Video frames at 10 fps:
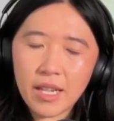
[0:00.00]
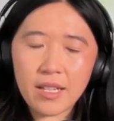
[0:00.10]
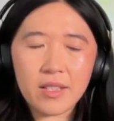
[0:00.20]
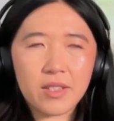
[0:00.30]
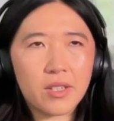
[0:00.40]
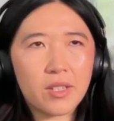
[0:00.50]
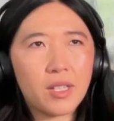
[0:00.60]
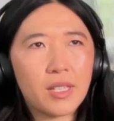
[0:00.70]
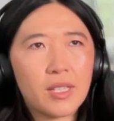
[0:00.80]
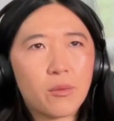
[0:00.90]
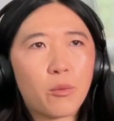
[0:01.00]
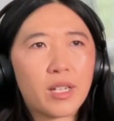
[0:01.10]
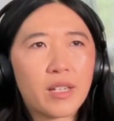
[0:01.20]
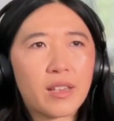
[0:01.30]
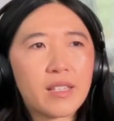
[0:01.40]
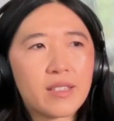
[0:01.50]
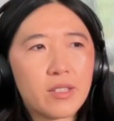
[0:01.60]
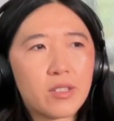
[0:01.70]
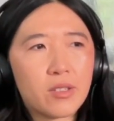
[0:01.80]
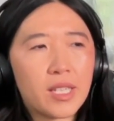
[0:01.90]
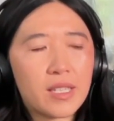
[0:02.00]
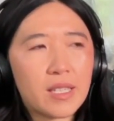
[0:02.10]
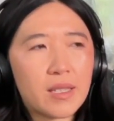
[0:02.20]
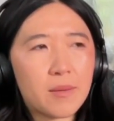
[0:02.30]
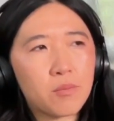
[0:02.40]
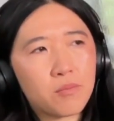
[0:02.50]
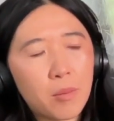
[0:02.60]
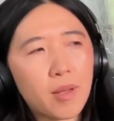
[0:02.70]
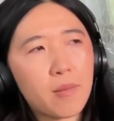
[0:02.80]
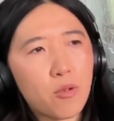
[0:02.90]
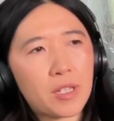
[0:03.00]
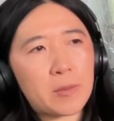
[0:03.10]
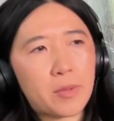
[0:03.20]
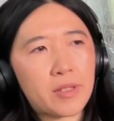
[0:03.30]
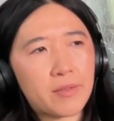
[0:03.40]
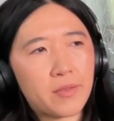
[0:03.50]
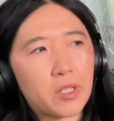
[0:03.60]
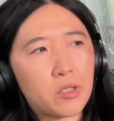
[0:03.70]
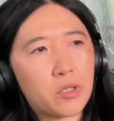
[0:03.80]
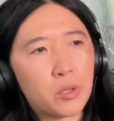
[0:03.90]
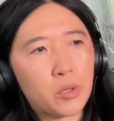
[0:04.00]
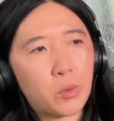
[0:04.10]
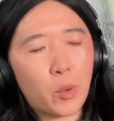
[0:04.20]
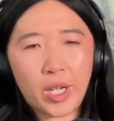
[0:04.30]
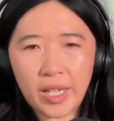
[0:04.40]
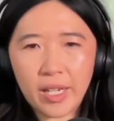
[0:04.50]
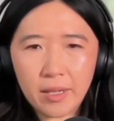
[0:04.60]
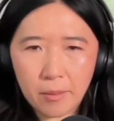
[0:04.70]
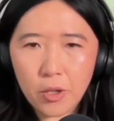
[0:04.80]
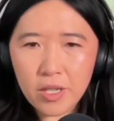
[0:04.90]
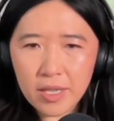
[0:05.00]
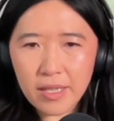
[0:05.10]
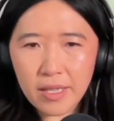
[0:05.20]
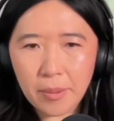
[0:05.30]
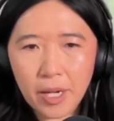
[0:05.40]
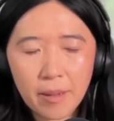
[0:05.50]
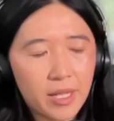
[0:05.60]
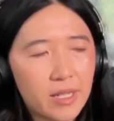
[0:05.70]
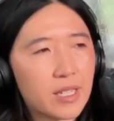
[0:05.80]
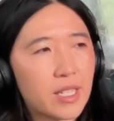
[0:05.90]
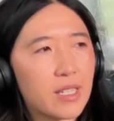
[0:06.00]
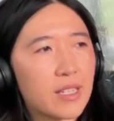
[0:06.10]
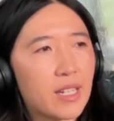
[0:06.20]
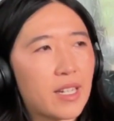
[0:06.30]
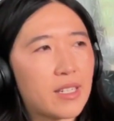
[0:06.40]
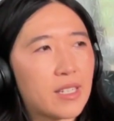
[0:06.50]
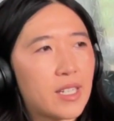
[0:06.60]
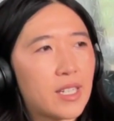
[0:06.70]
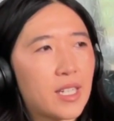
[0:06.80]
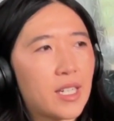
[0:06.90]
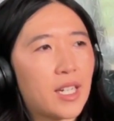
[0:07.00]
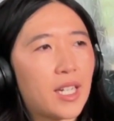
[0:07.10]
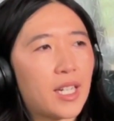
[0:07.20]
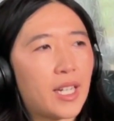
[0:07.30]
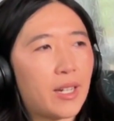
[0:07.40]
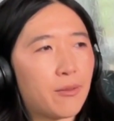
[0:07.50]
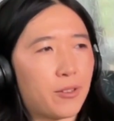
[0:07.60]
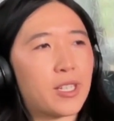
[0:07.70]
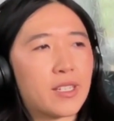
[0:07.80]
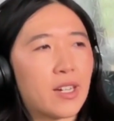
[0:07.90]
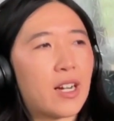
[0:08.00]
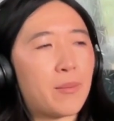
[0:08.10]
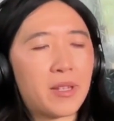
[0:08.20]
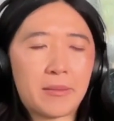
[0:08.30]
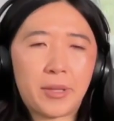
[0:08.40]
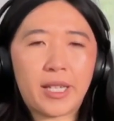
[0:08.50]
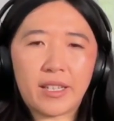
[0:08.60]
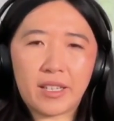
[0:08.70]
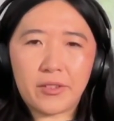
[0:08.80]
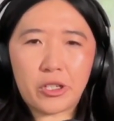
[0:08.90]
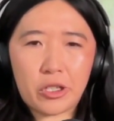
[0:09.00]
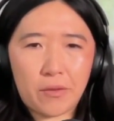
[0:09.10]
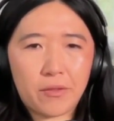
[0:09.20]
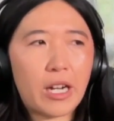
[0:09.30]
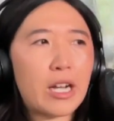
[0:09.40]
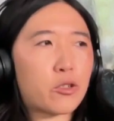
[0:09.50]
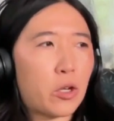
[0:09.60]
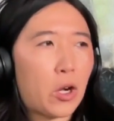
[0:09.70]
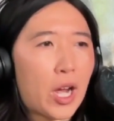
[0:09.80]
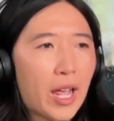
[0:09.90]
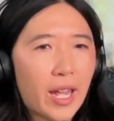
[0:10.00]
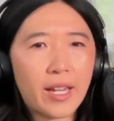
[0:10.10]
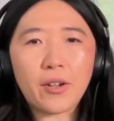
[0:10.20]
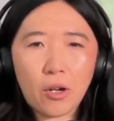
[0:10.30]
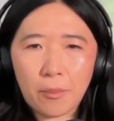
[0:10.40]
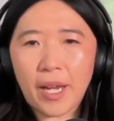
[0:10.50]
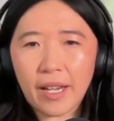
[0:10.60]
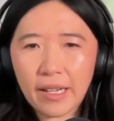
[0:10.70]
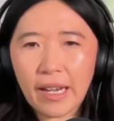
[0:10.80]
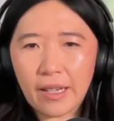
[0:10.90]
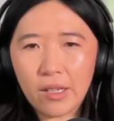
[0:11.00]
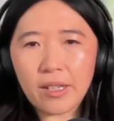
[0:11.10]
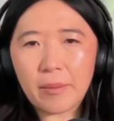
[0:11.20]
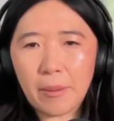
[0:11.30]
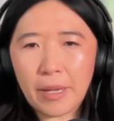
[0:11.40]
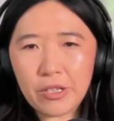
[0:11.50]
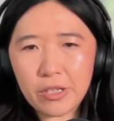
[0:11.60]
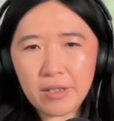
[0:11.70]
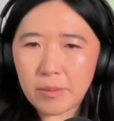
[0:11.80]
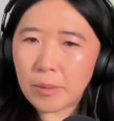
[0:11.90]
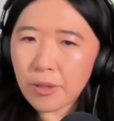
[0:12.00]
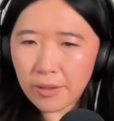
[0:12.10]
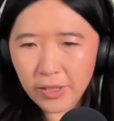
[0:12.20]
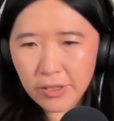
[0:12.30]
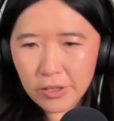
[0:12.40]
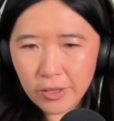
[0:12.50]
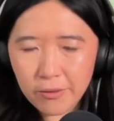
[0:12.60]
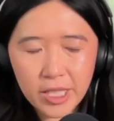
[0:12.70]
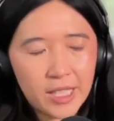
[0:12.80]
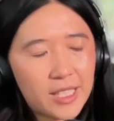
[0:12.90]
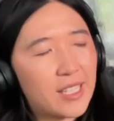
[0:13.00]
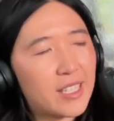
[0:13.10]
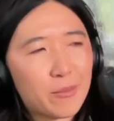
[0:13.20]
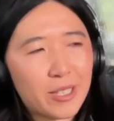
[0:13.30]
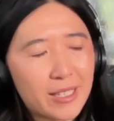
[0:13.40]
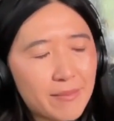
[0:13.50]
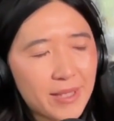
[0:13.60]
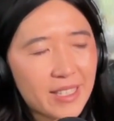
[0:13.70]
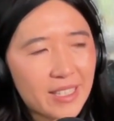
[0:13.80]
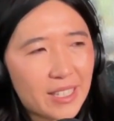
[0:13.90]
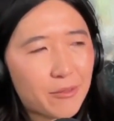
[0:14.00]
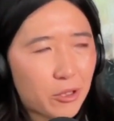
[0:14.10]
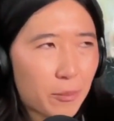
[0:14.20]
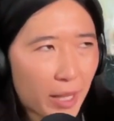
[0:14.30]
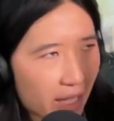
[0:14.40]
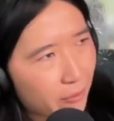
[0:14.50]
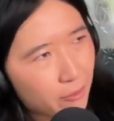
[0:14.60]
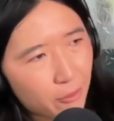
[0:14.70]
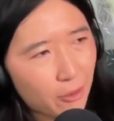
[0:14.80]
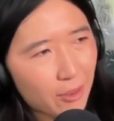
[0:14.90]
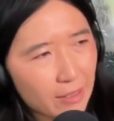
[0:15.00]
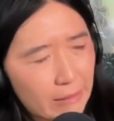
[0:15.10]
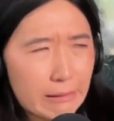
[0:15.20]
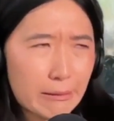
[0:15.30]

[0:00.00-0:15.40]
so one of the things they do, and this is probably more specific to working in an emergency department, is that every time at the beginning of a shift, I try and go back and look at my patients from a previous shift. Sometimes I have to go back even further, because